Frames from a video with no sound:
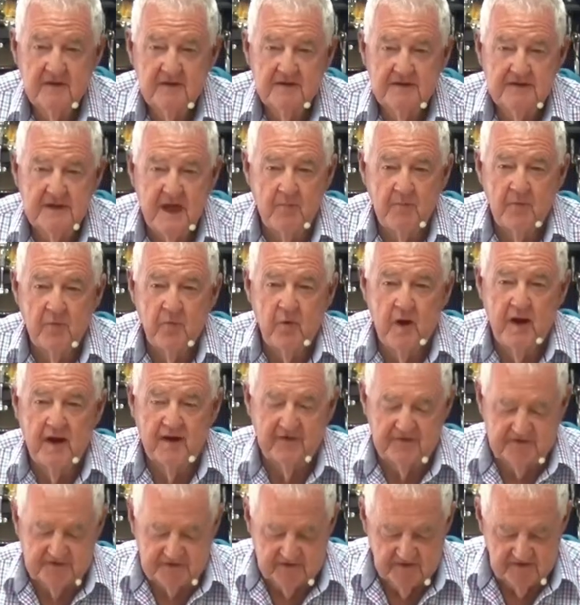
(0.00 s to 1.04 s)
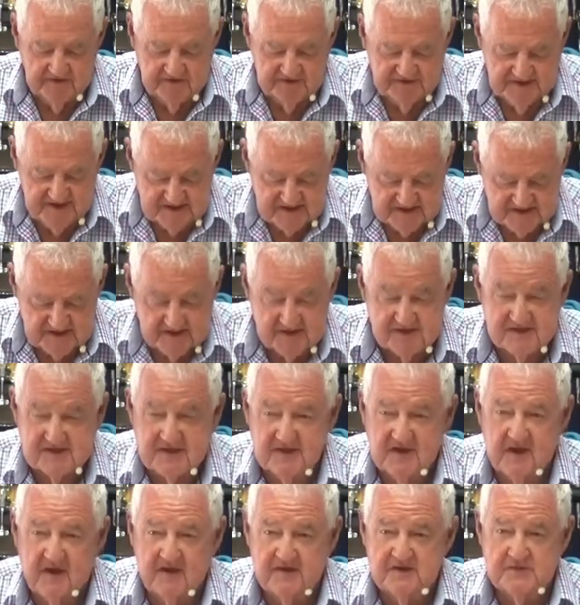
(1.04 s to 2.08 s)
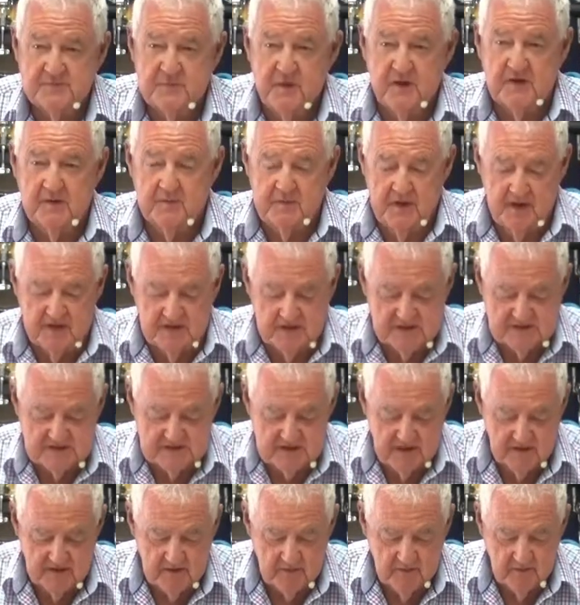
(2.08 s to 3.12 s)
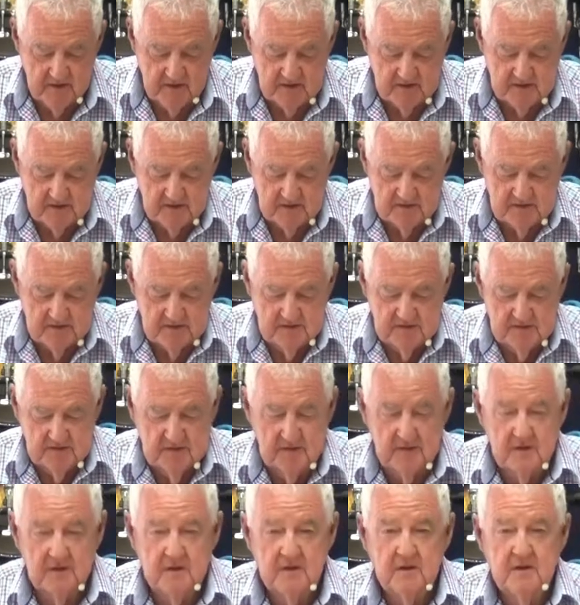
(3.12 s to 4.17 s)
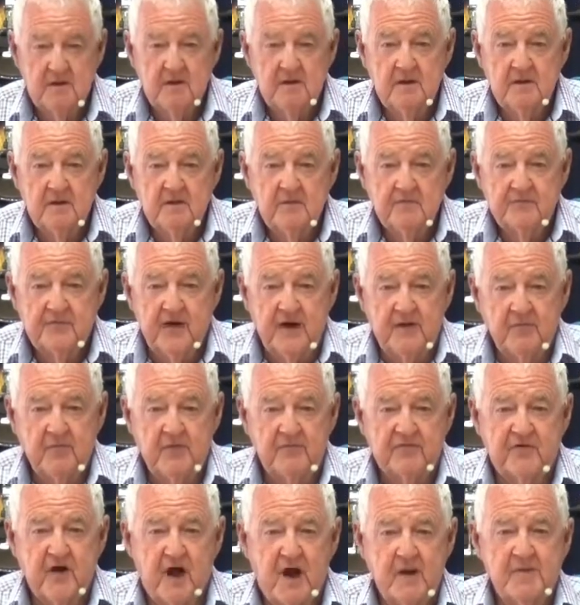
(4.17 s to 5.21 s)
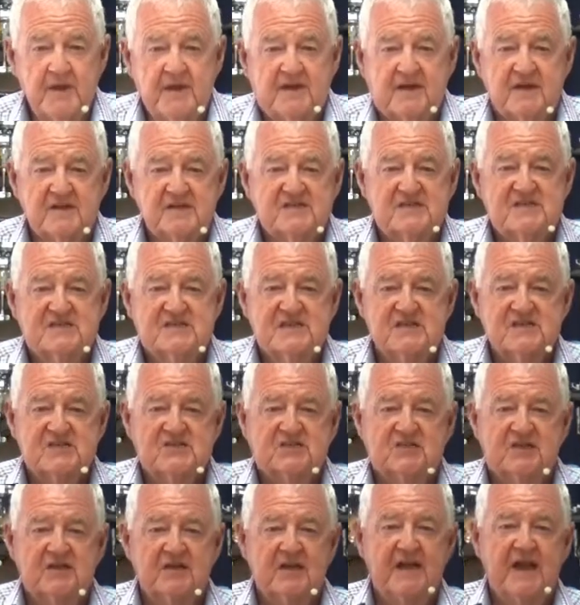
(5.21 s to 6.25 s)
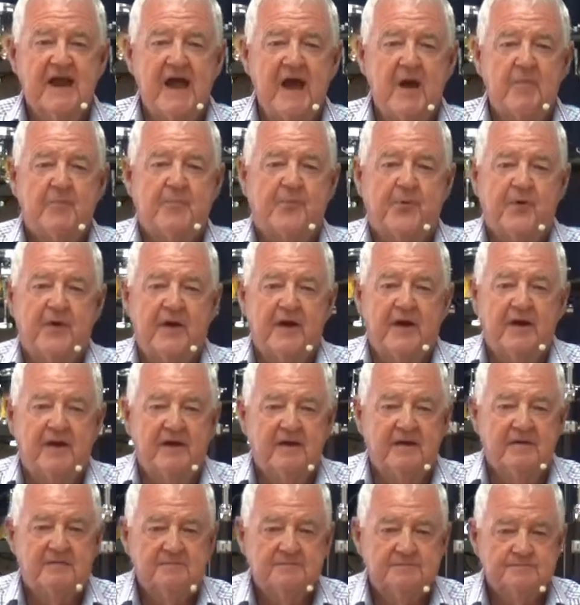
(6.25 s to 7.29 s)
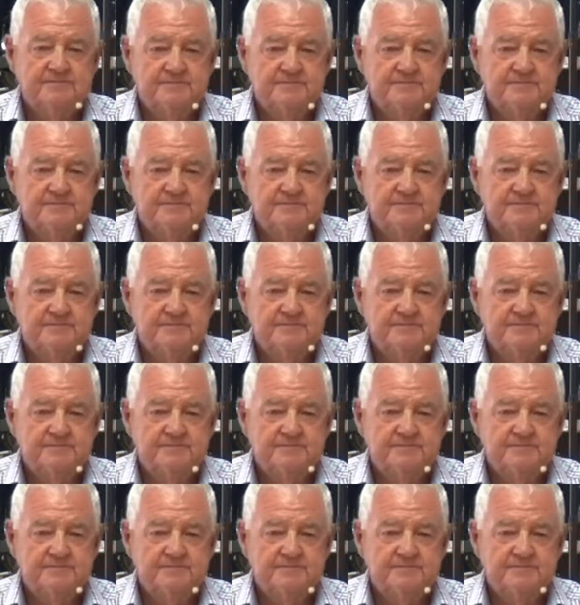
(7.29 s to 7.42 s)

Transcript: Number one is consistency. I spoke about this the other week. Friend, we've got to be consistent in our prayer.